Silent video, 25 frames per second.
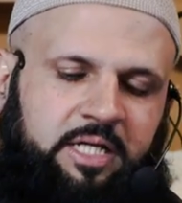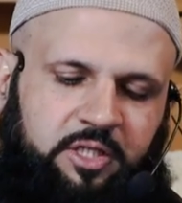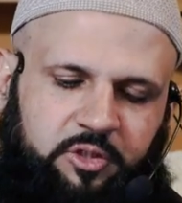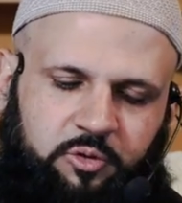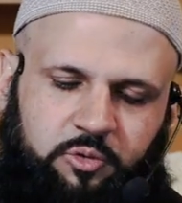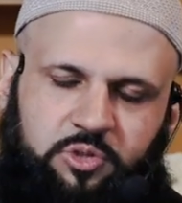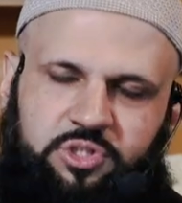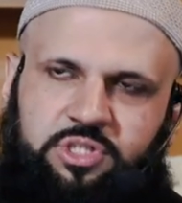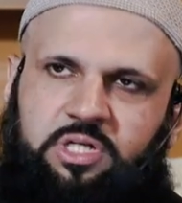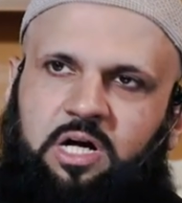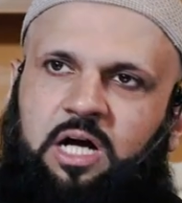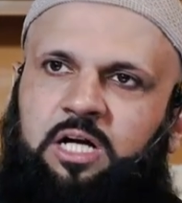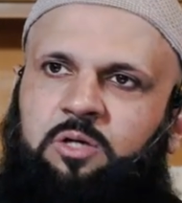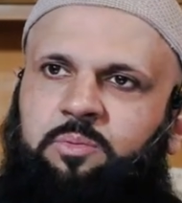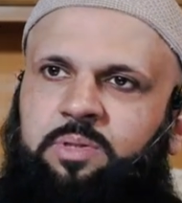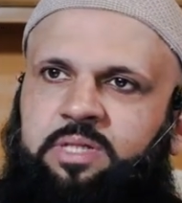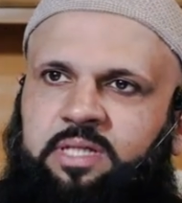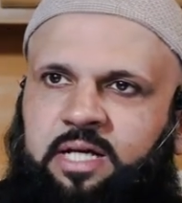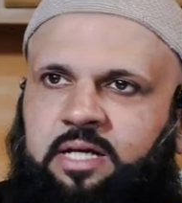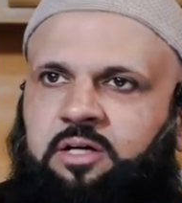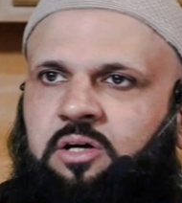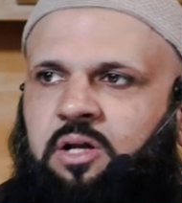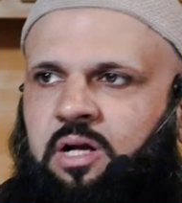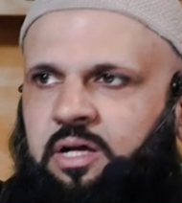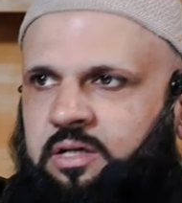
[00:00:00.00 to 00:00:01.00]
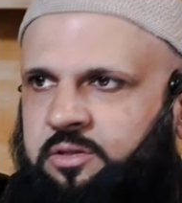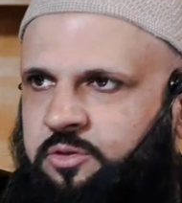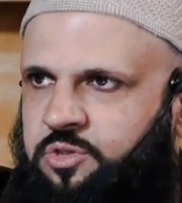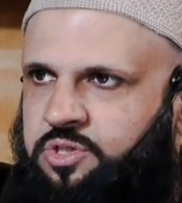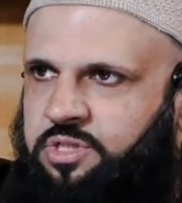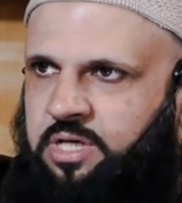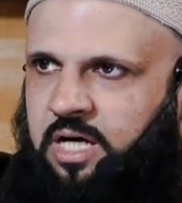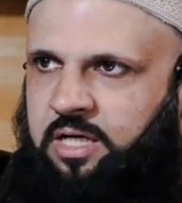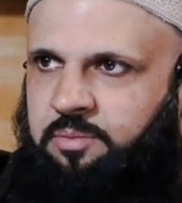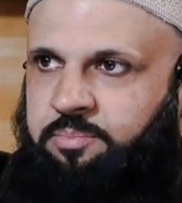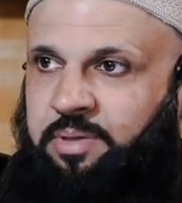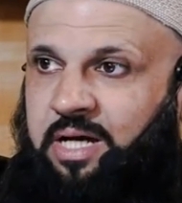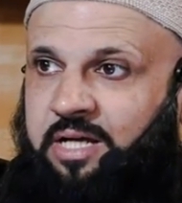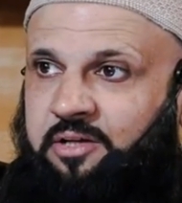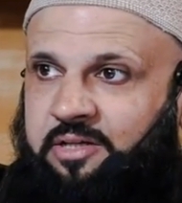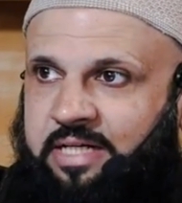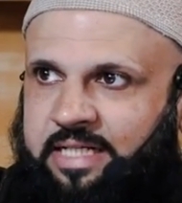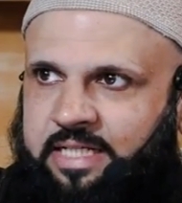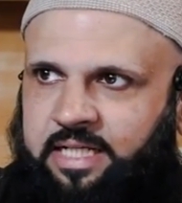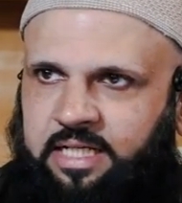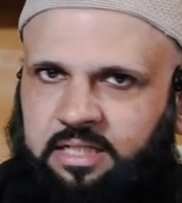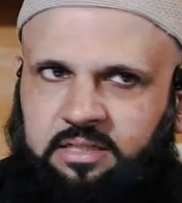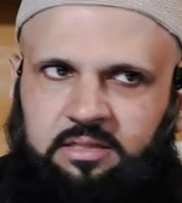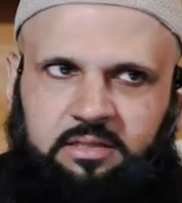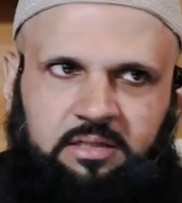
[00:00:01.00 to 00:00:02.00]
you start with ikra you start by
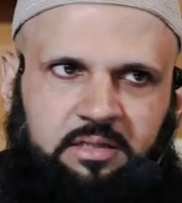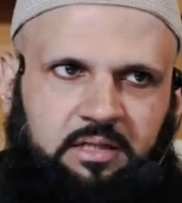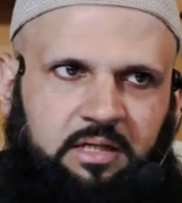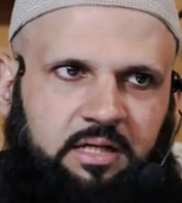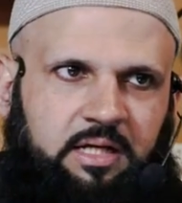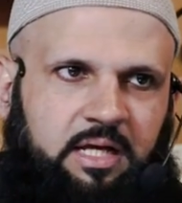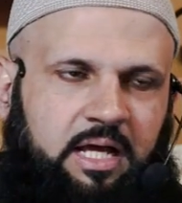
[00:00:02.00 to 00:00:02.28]
reading,